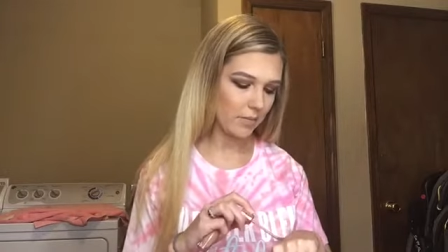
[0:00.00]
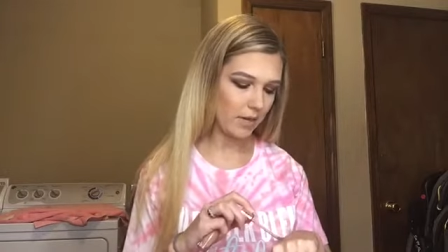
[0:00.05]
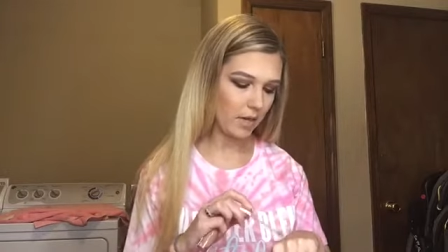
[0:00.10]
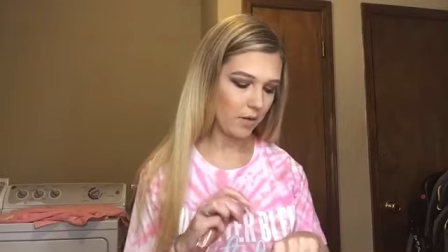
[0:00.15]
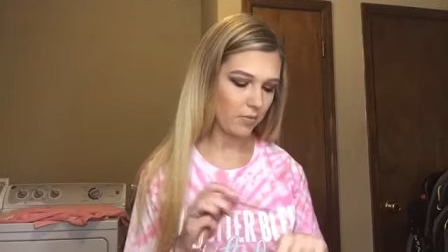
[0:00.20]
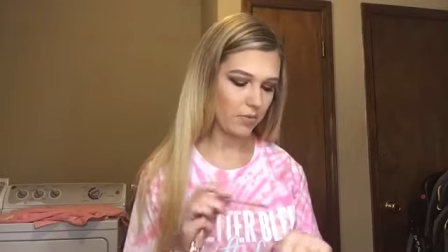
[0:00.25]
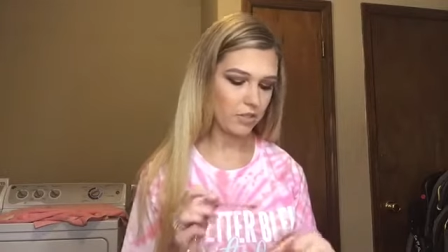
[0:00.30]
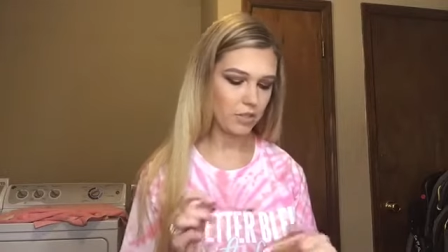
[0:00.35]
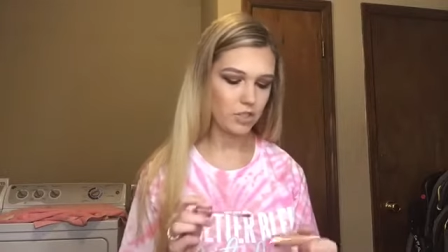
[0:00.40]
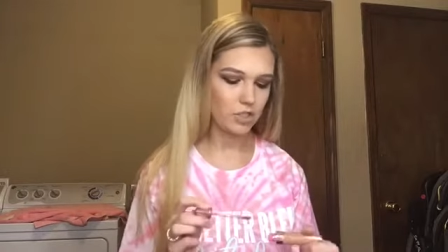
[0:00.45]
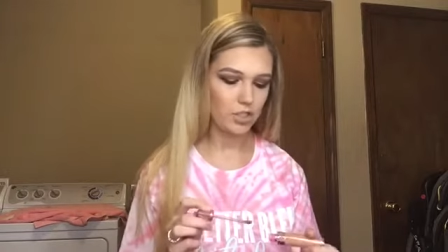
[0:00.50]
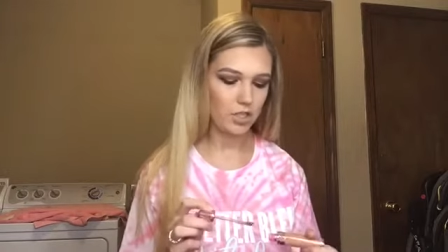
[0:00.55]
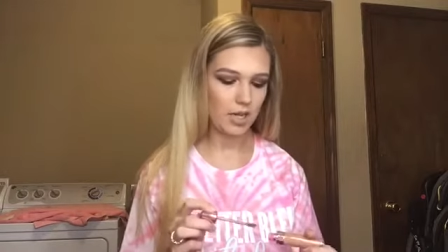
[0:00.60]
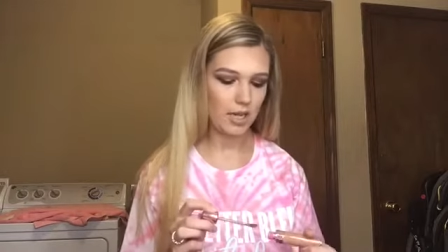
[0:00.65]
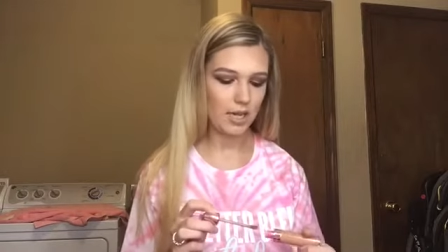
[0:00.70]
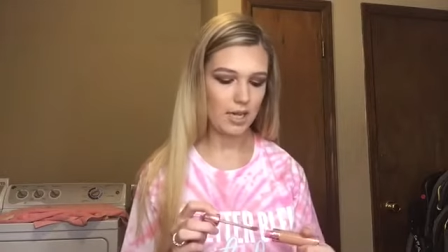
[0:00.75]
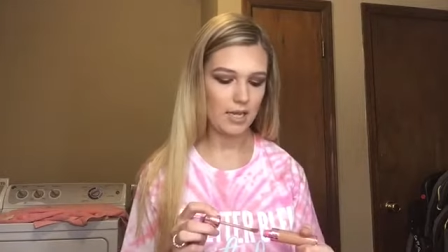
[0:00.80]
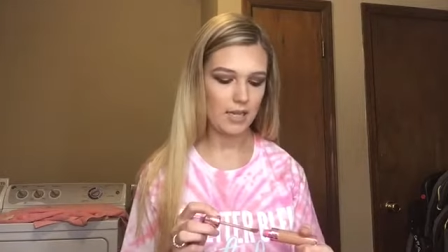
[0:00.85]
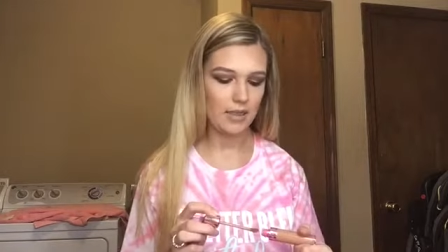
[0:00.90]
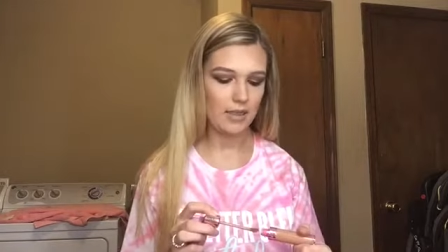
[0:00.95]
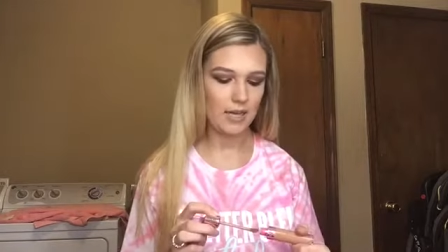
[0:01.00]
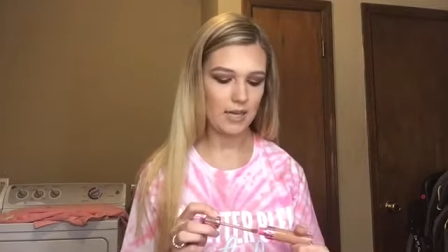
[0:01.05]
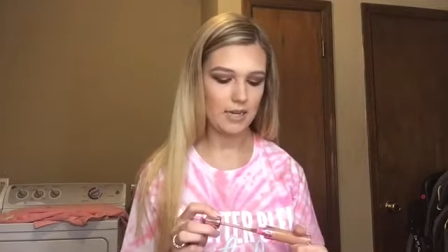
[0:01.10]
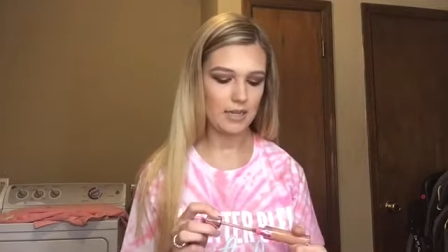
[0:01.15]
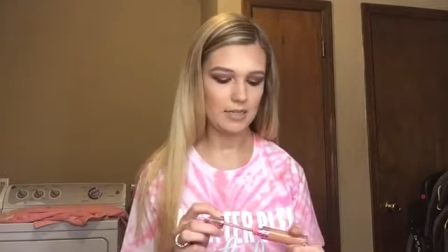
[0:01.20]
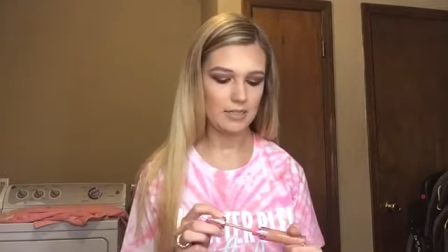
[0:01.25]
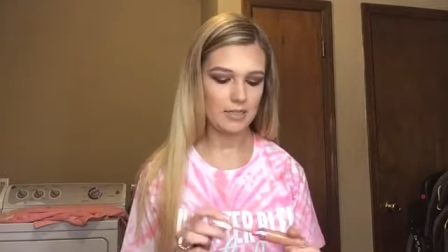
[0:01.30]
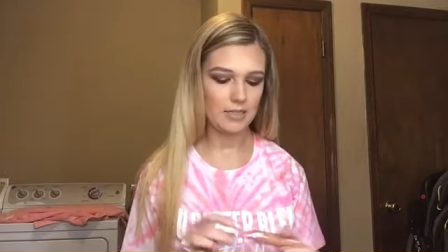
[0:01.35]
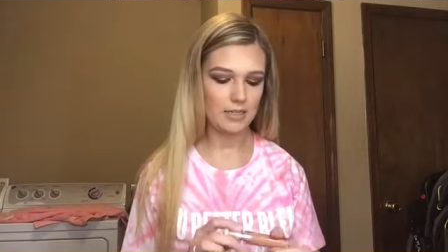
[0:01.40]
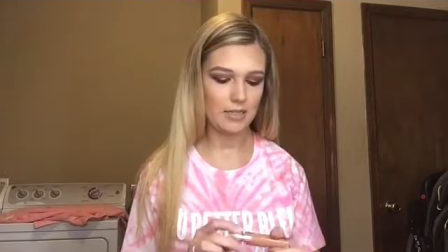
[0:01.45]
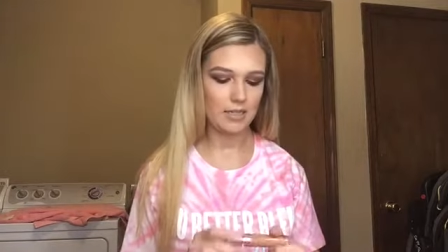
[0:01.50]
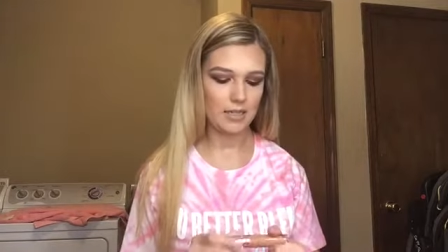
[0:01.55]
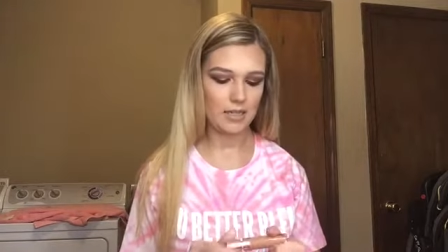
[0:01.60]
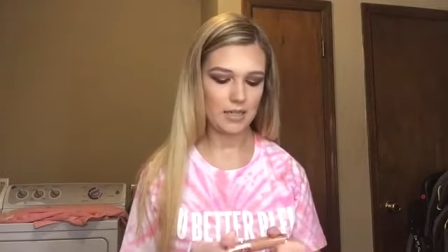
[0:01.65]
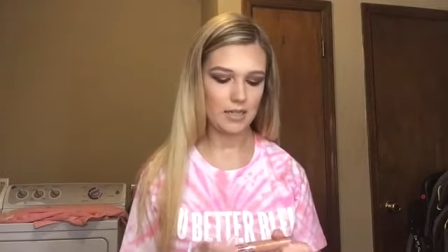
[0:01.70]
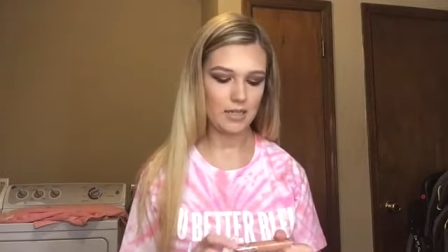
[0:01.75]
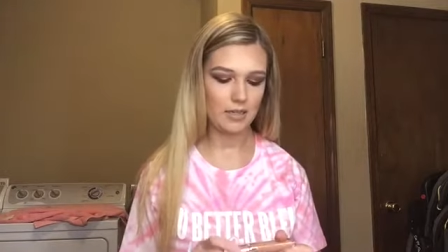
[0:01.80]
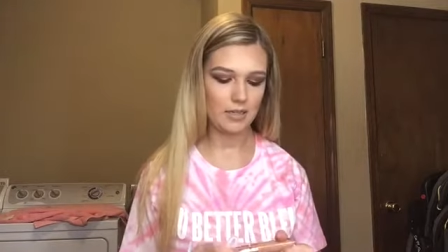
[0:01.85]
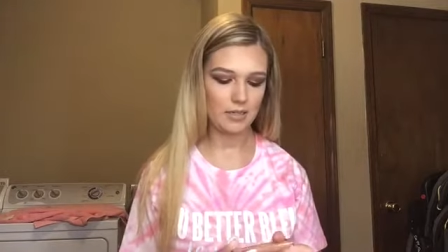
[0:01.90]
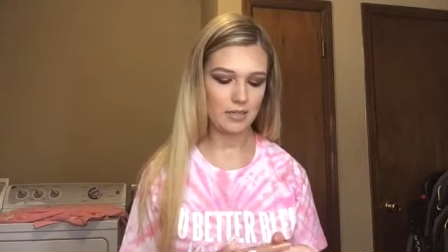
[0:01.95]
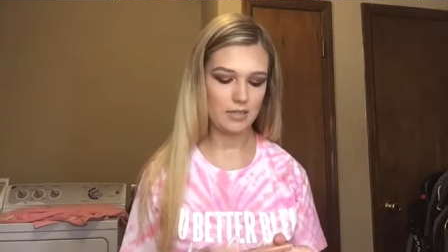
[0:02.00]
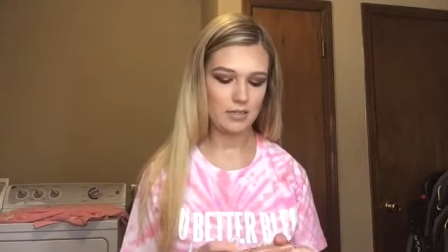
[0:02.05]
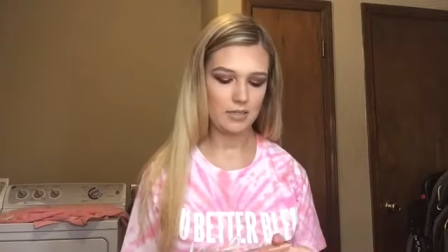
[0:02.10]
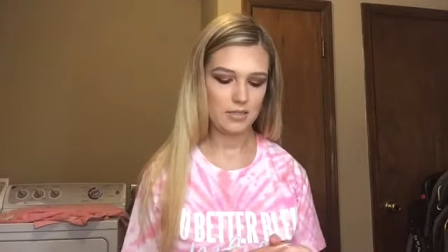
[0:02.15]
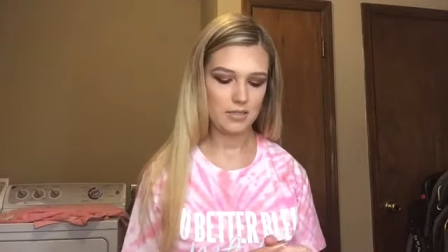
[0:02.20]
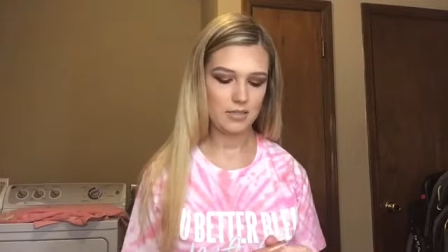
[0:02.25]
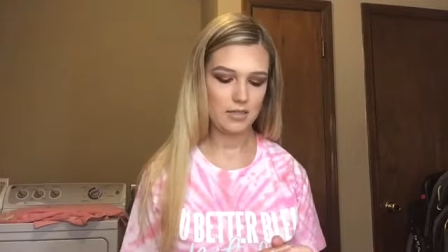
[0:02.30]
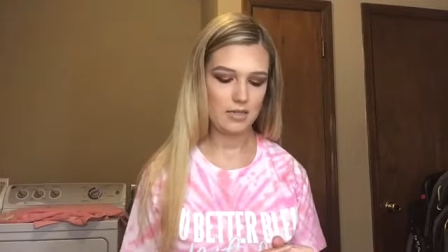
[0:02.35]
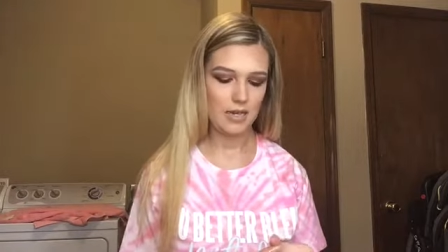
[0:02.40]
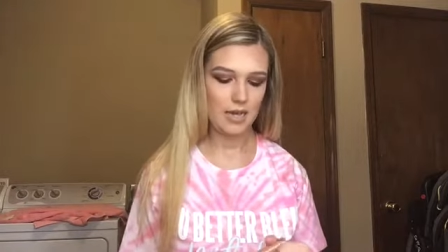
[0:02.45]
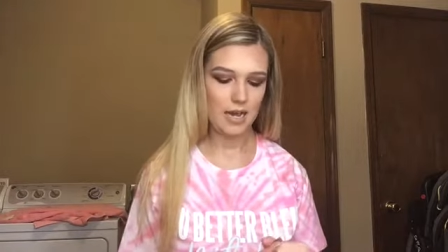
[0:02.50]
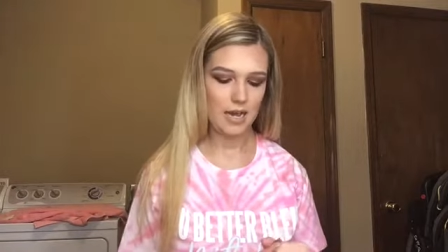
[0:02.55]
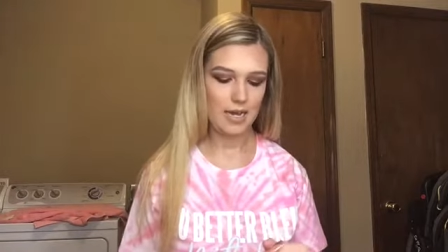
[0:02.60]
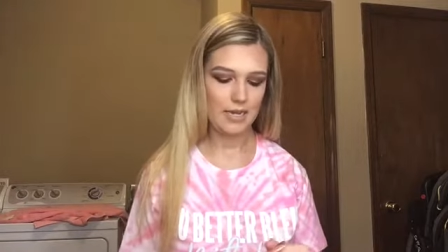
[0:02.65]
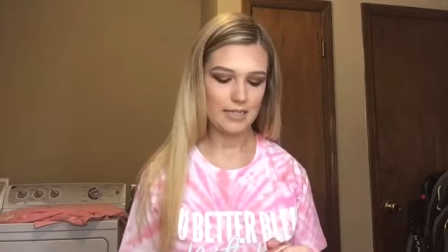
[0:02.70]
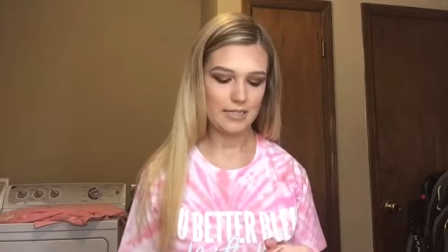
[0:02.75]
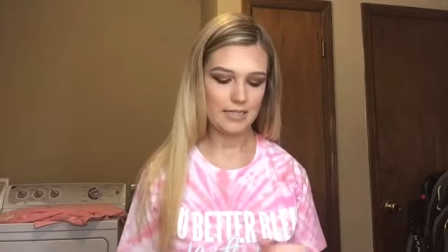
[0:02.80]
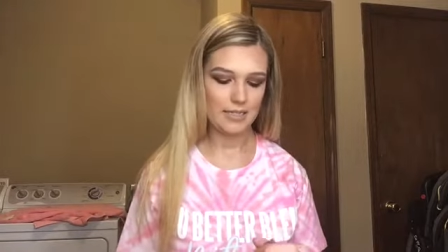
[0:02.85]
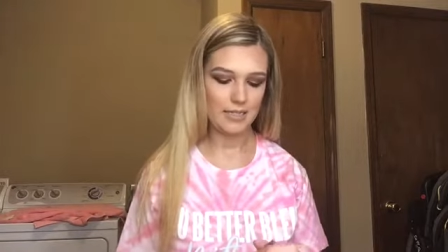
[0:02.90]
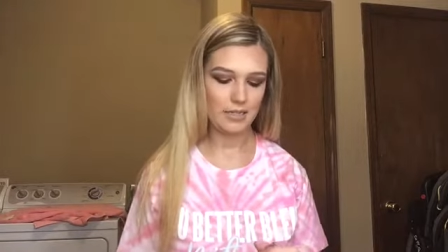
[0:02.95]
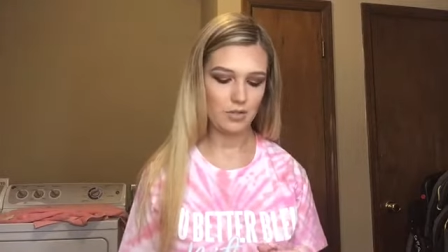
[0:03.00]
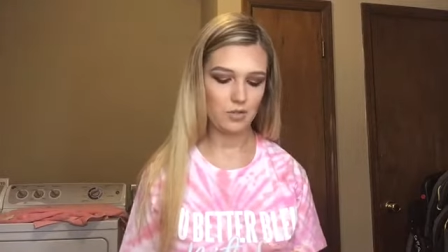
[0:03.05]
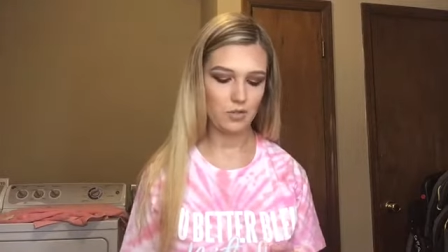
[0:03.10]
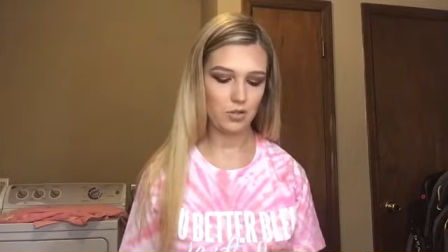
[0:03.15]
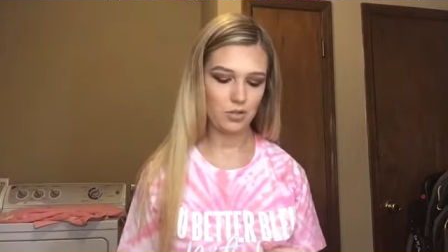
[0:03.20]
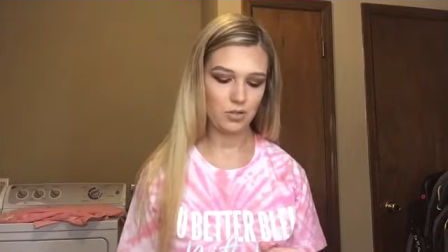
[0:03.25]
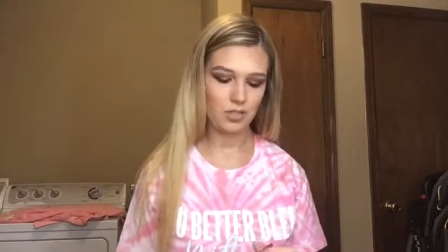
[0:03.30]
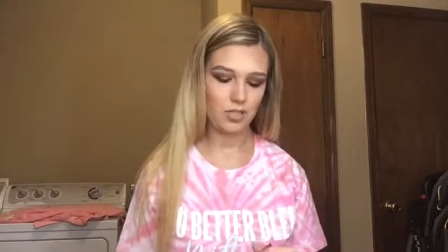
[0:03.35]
out with a shade that is like identical